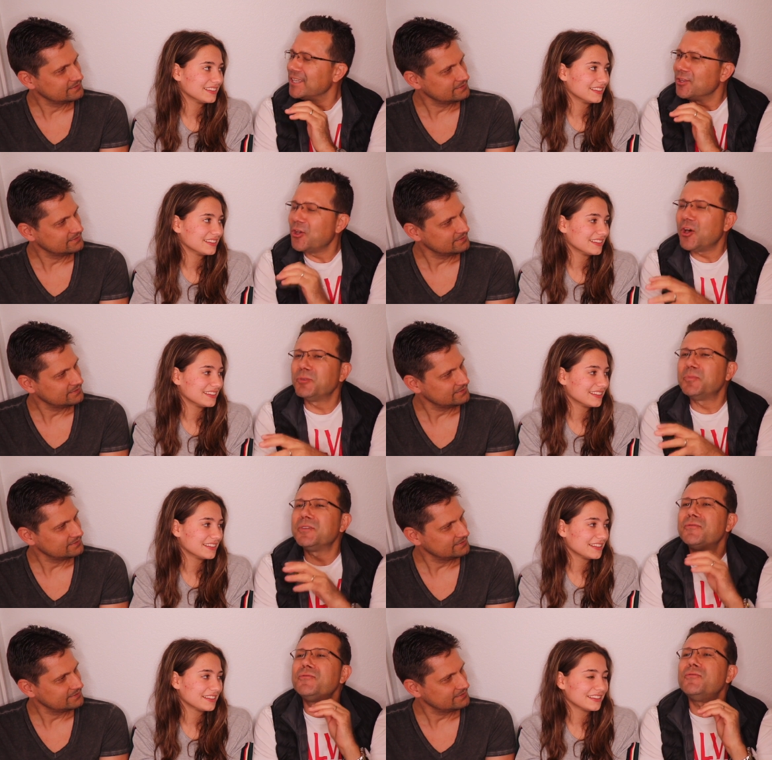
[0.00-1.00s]
Speaker 1: cannot
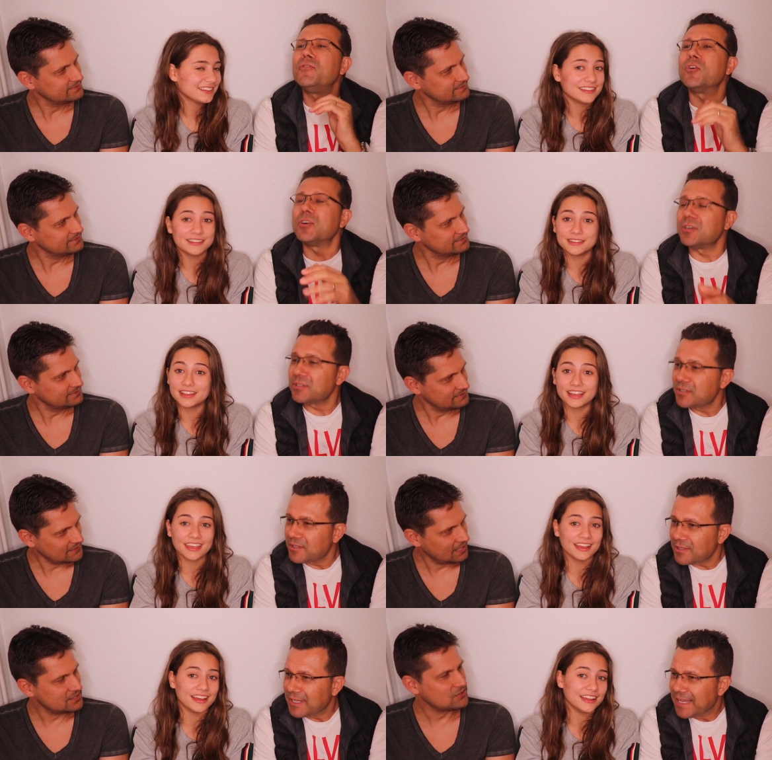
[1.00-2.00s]
be forced.
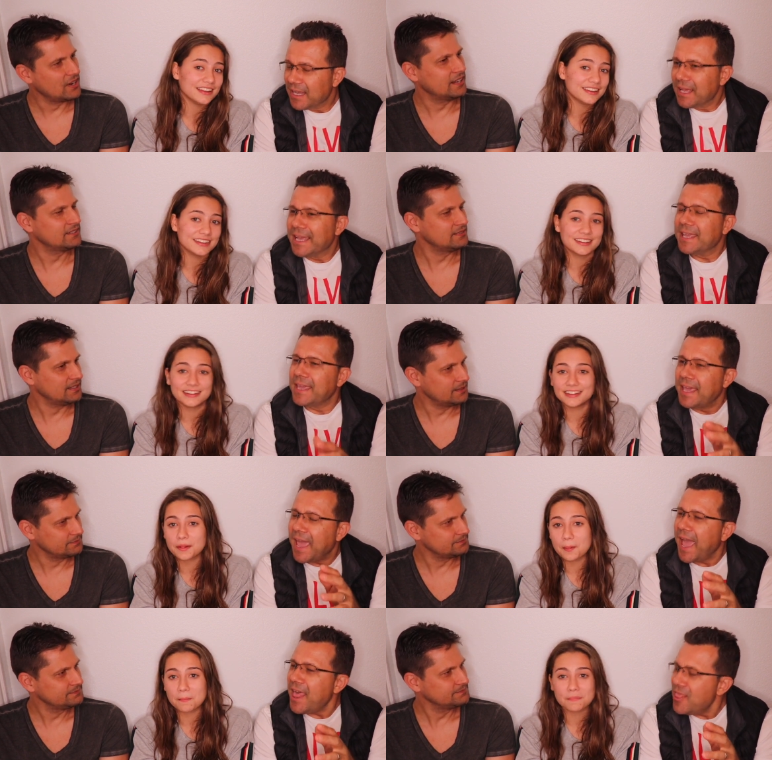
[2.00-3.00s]
That's right. Yeah.
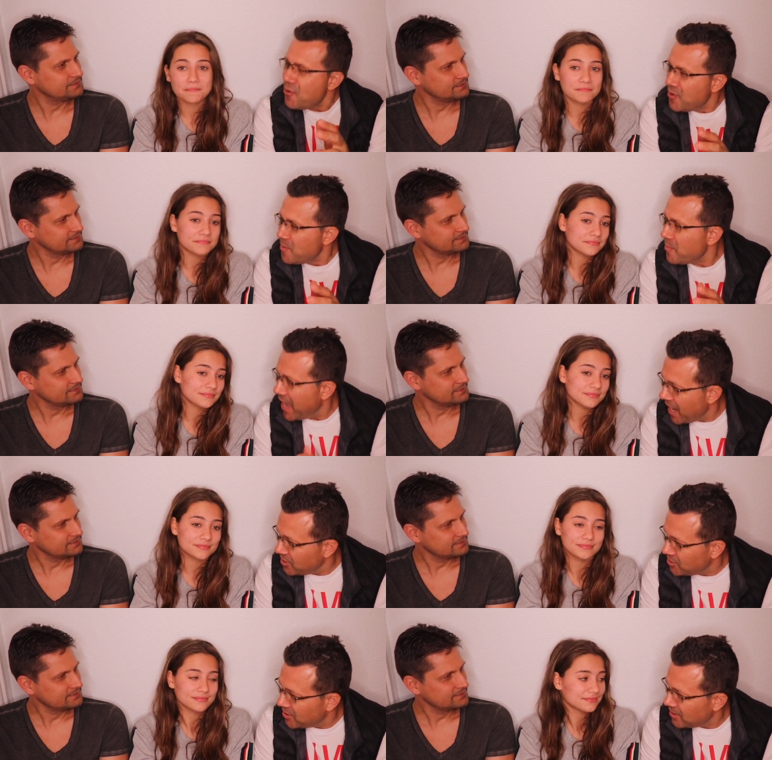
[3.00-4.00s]
Can you
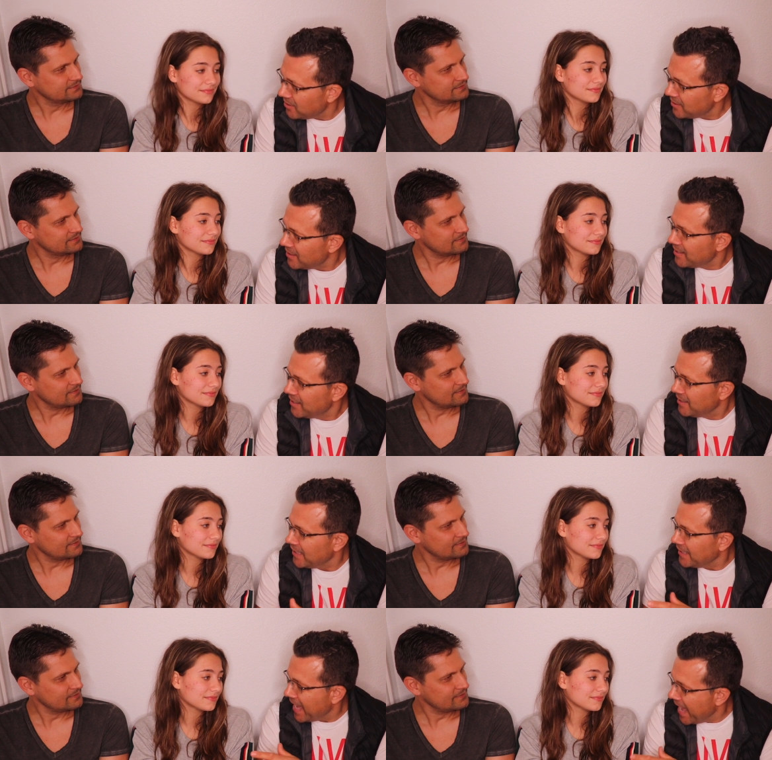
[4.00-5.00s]
imagine
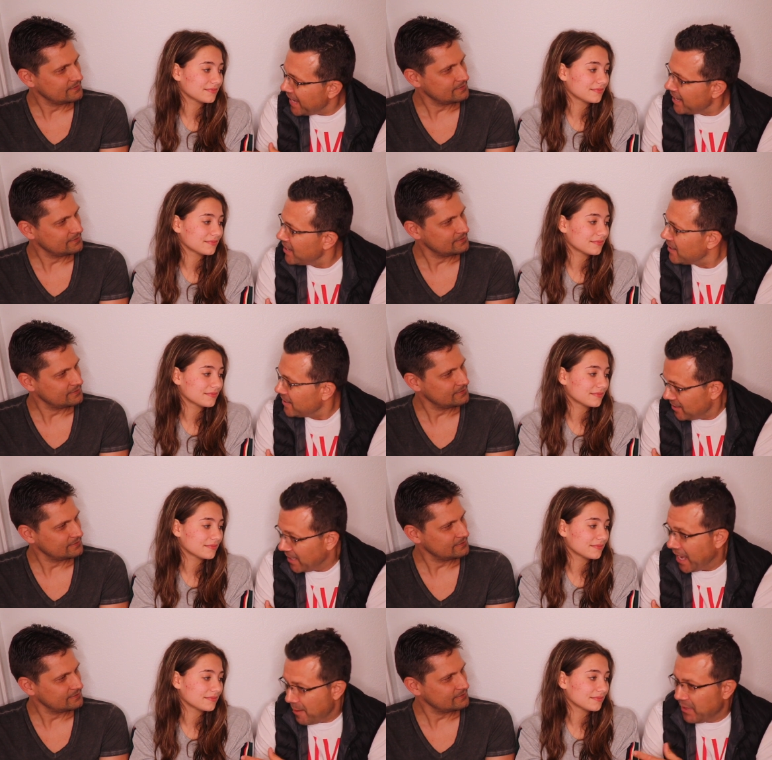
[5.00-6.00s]
that I can?
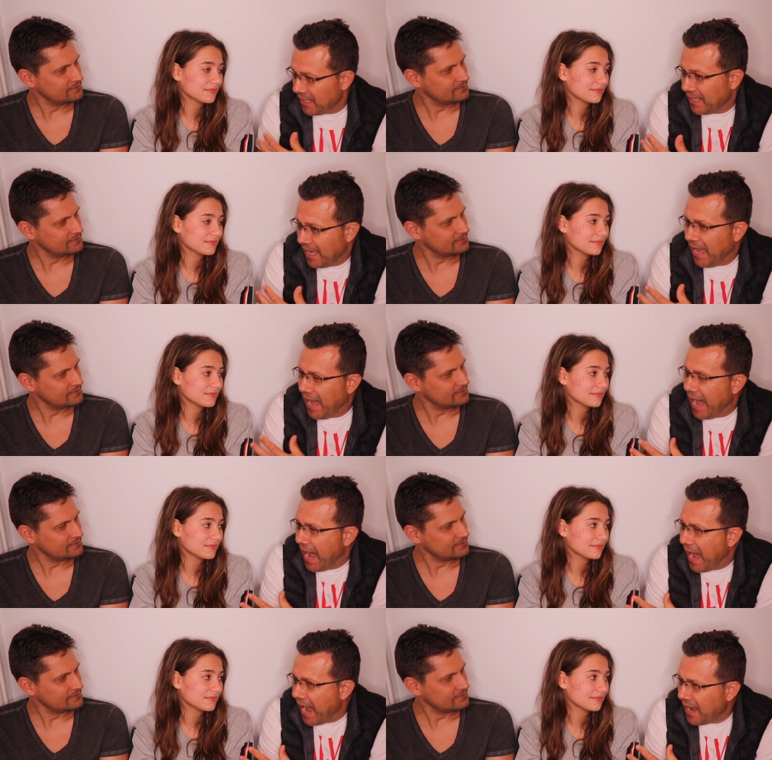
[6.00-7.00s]
I mean,
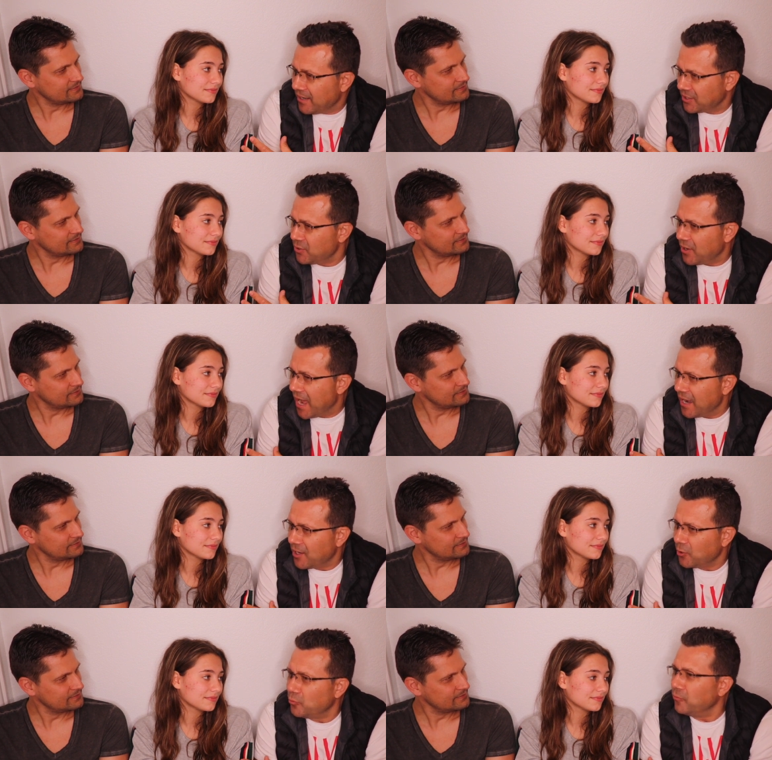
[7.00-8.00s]
I, as your
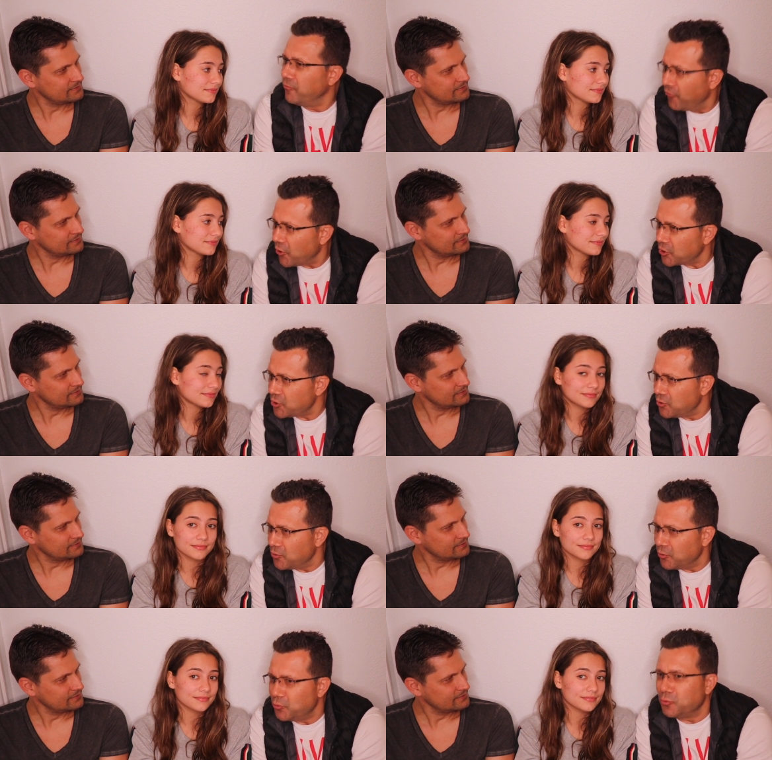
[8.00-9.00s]
uncle, to force
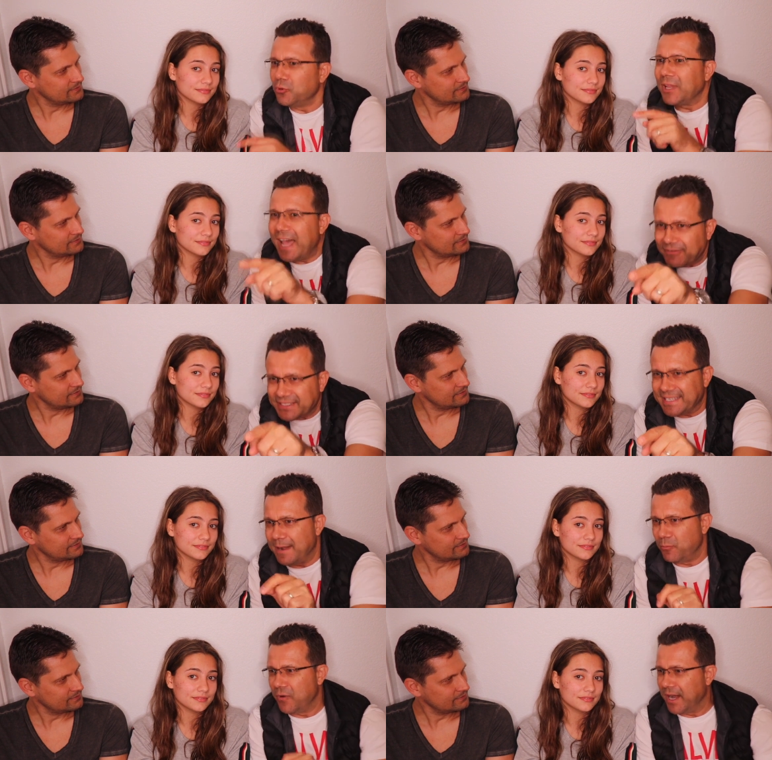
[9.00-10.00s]
you to love
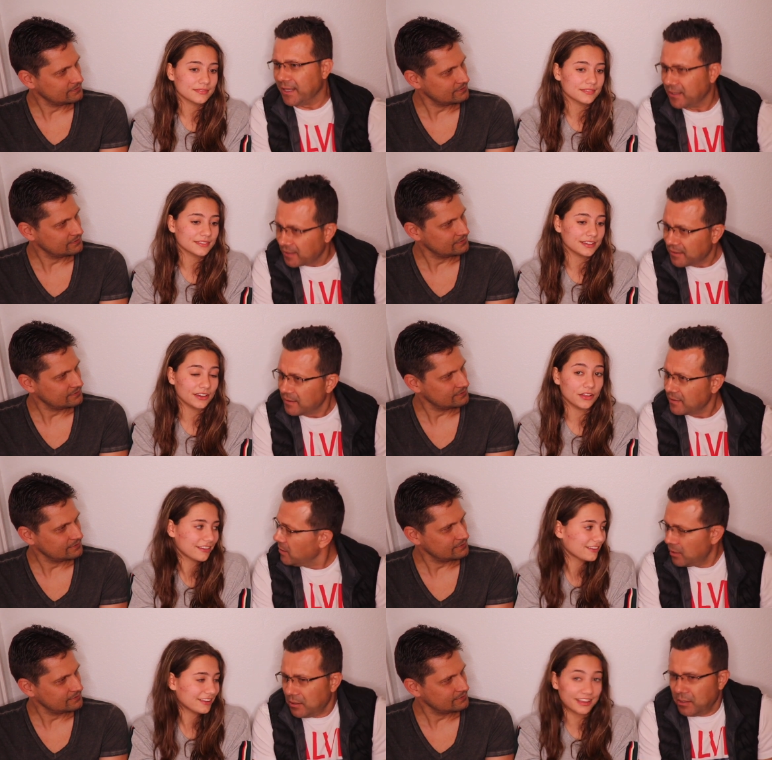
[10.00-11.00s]
someone.
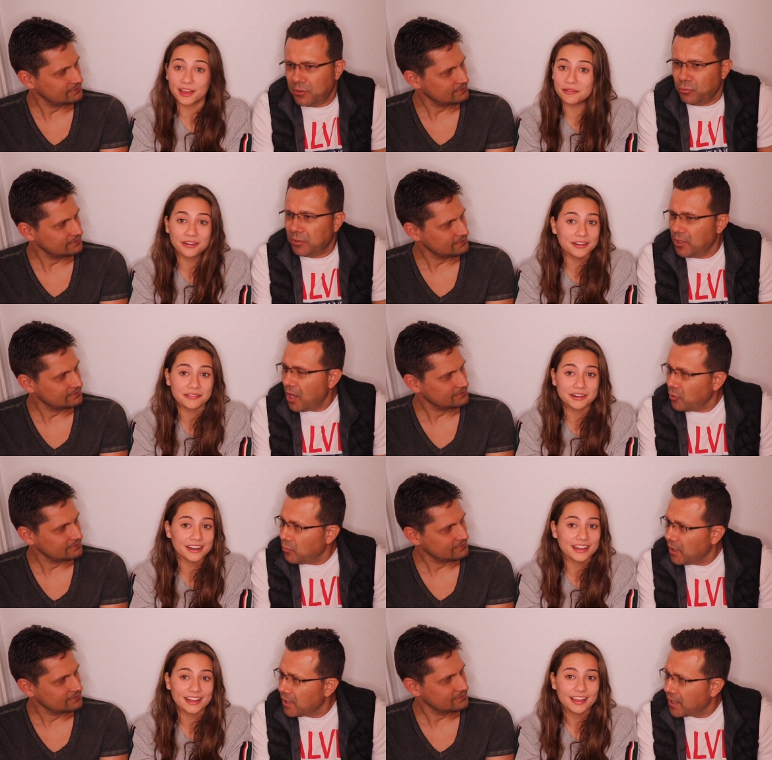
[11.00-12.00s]
It, it will not
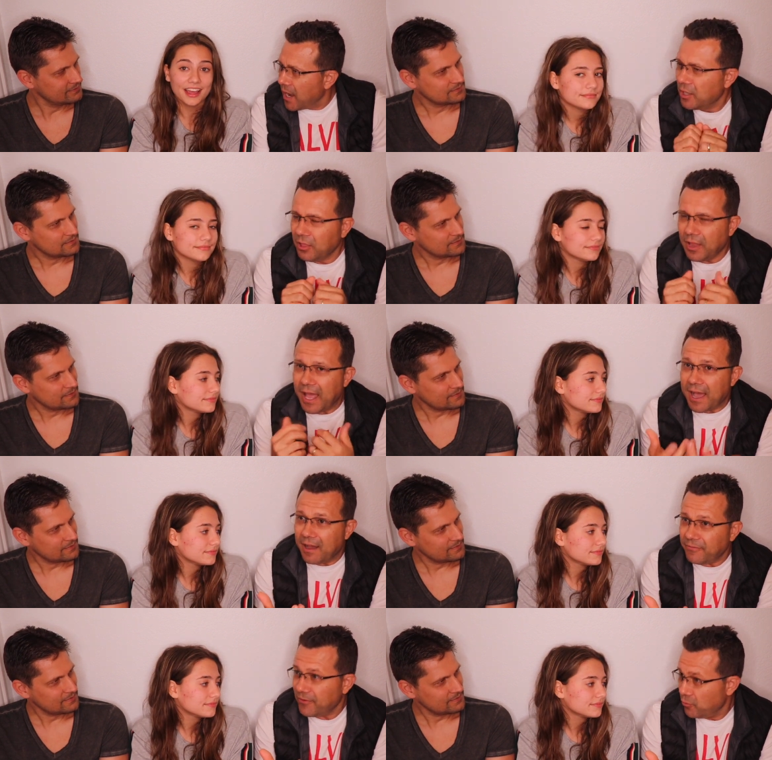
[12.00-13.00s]
work.
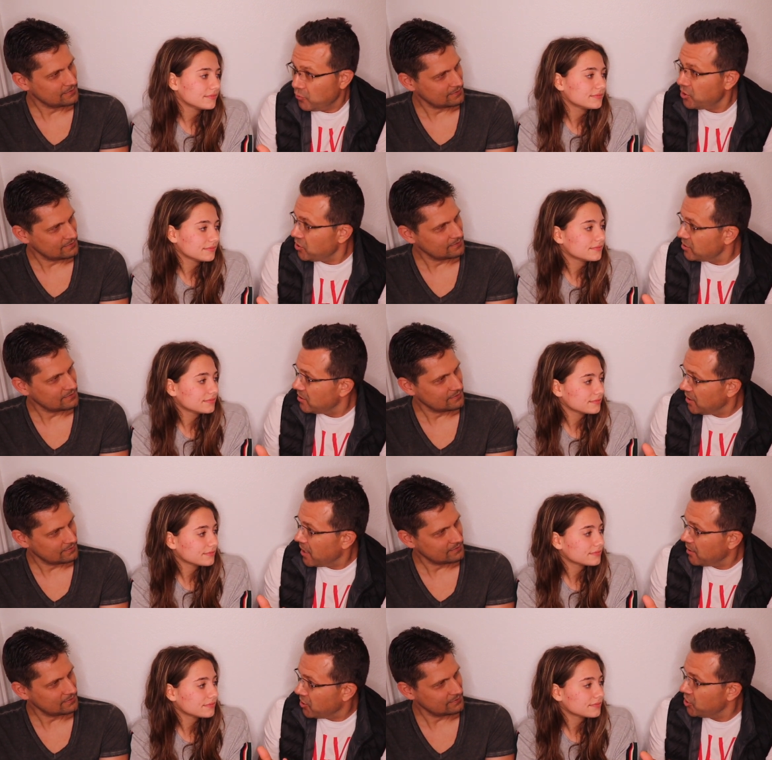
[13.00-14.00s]
Love, which is
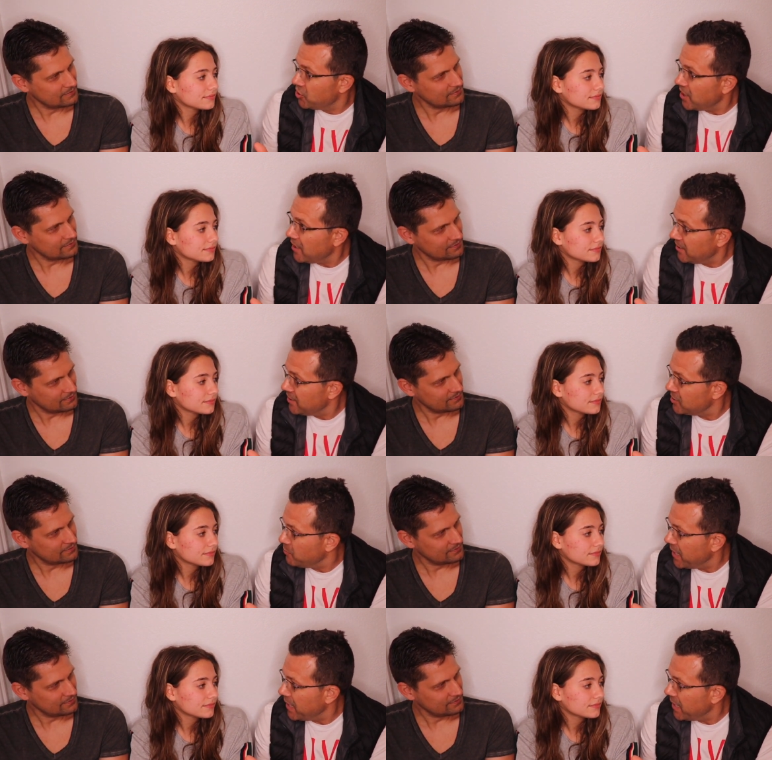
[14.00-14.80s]
uh, Christianity, is